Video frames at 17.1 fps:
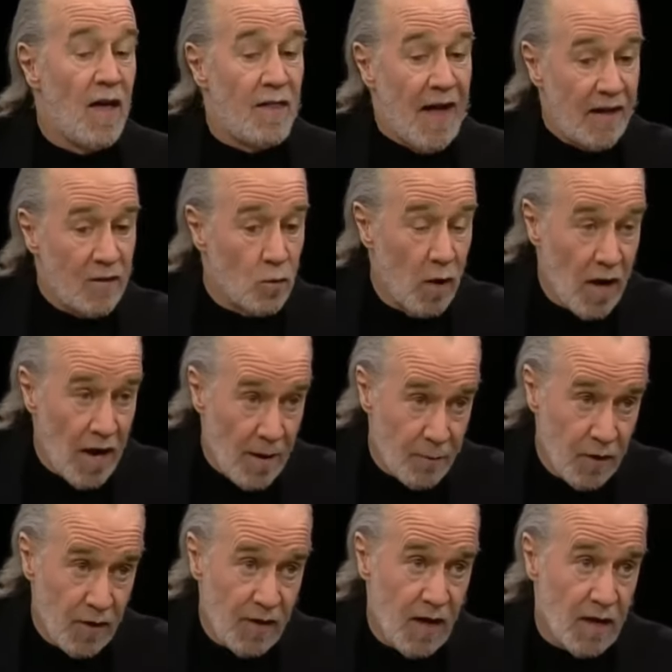That's what
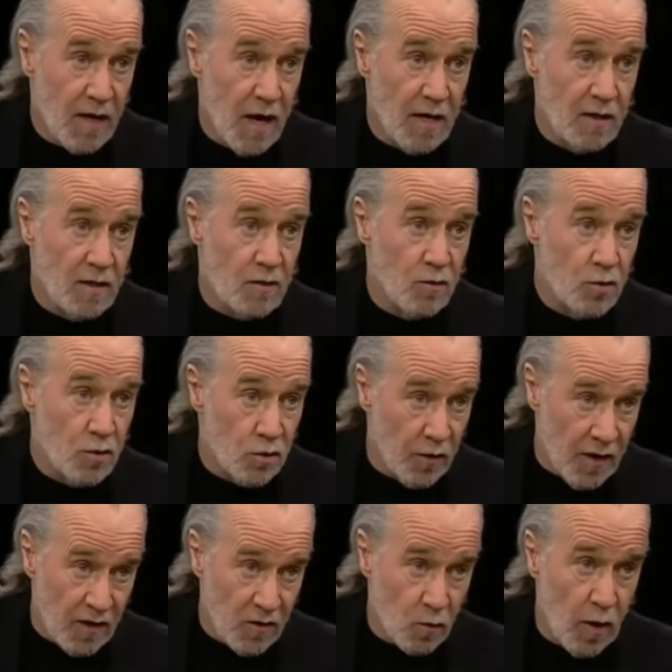happened in that 92
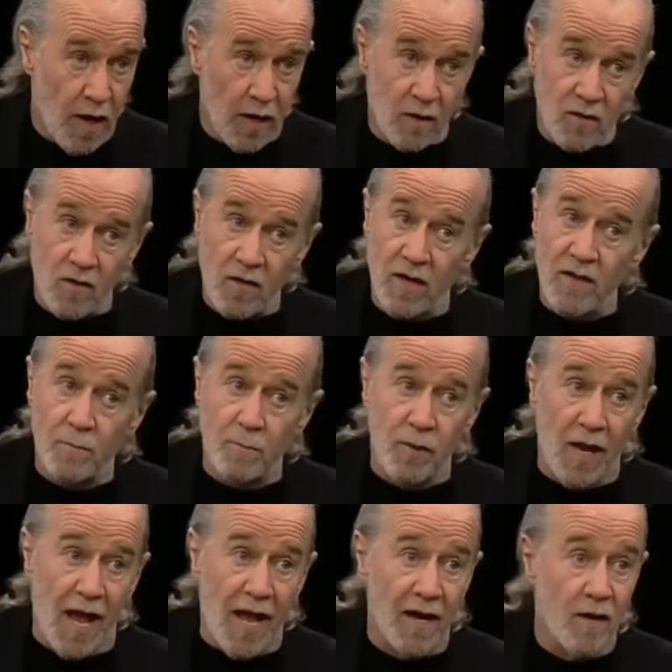show. That's why I could say the
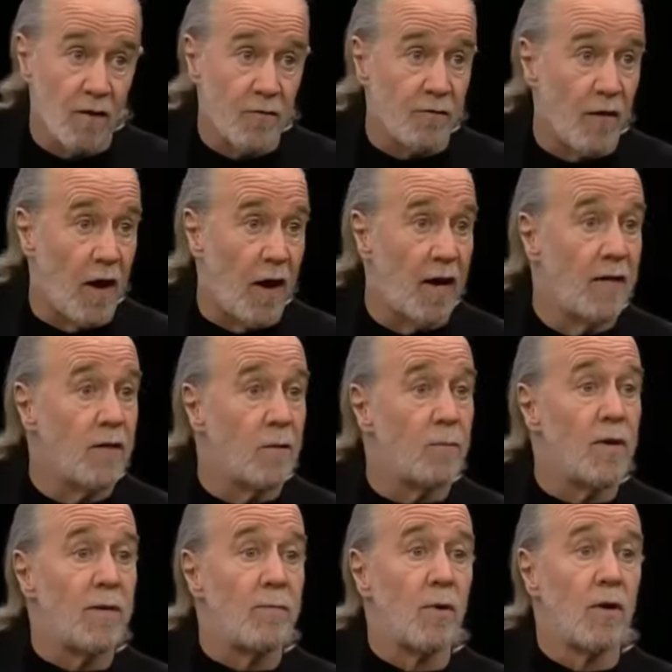planet is fine, the
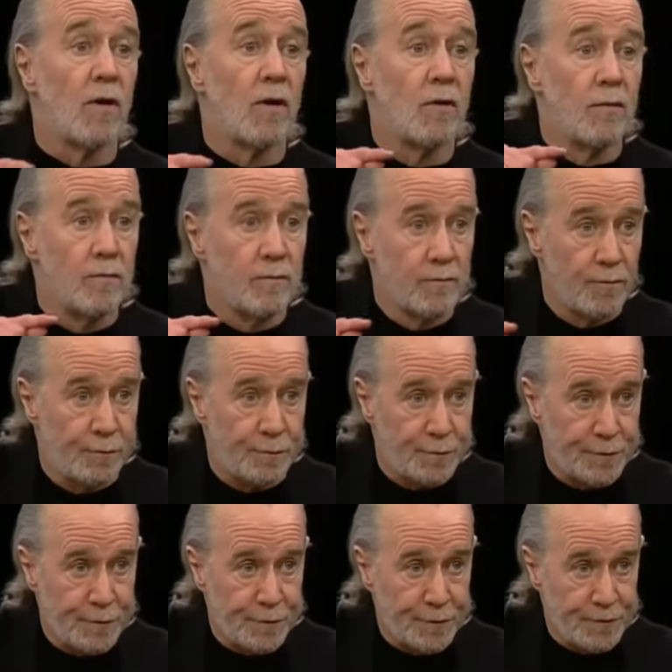people are...
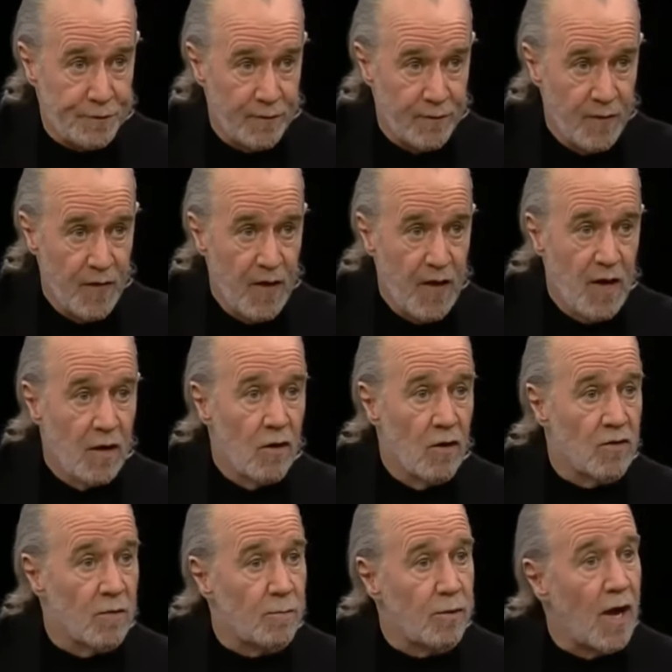
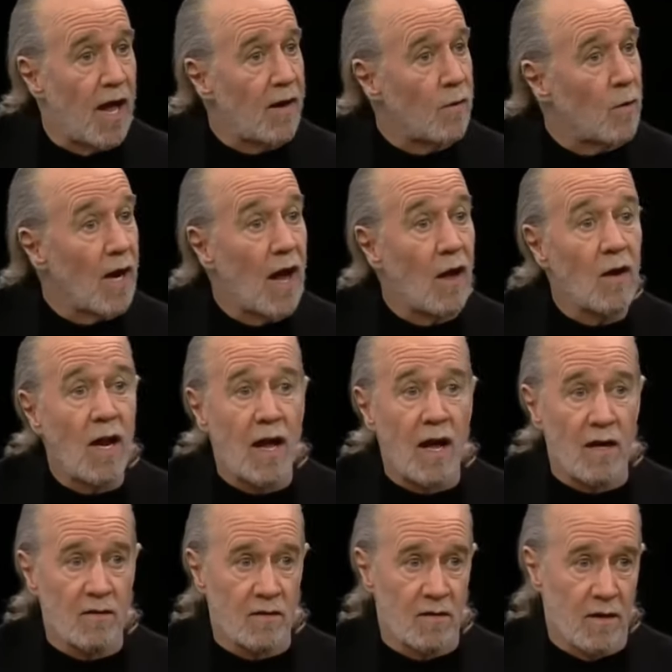Because the planet will
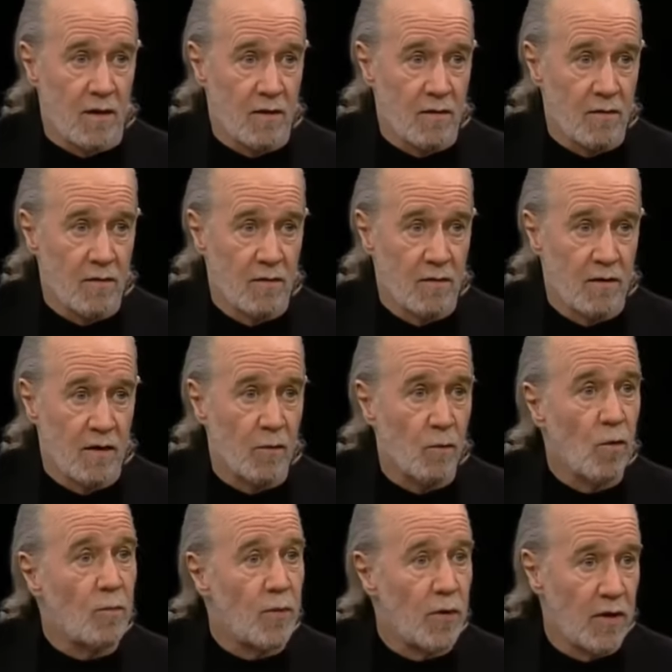outlast us. It
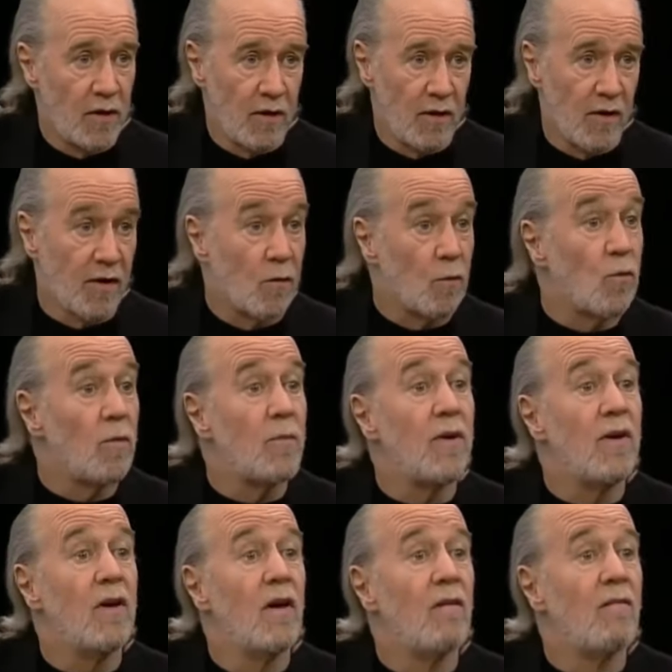will be here and it will
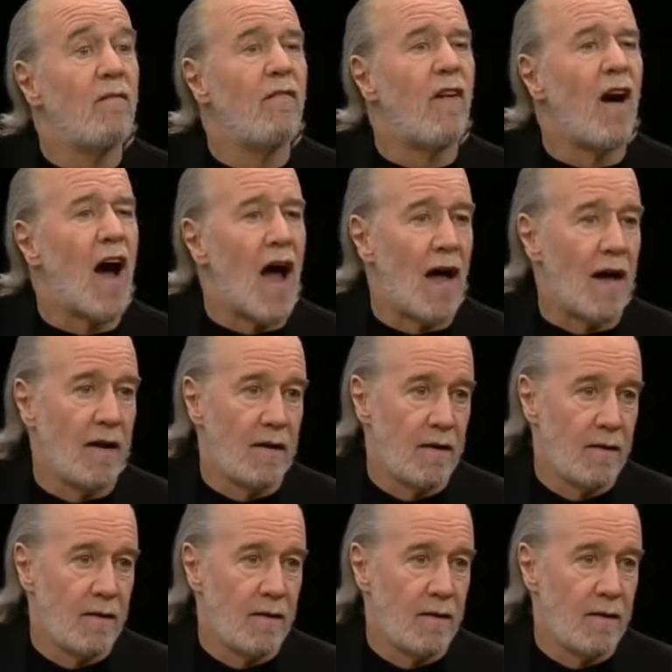be fine.